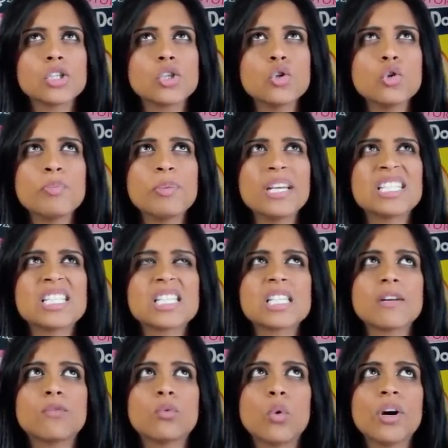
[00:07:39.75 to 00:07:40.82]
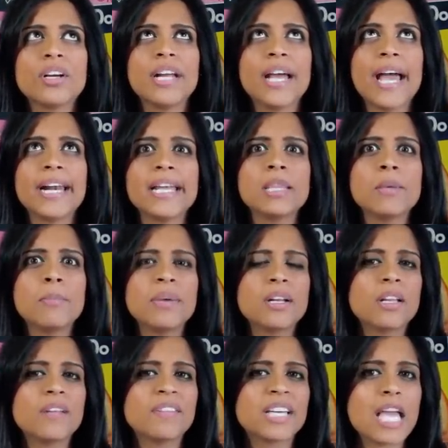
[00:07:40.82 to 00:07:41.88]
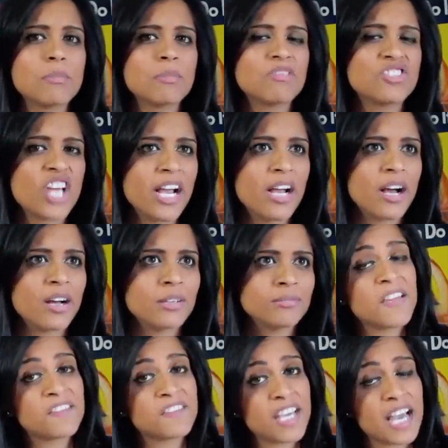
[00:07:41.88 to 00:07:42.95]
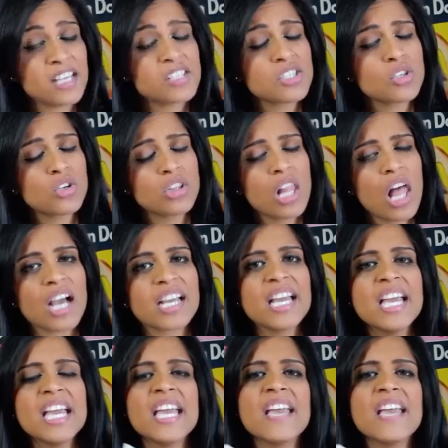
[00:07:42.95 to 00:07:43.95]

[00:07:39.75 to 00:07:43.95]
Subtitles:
two pieces of wood and in the middle of a game of Jenga? If yes, good luck.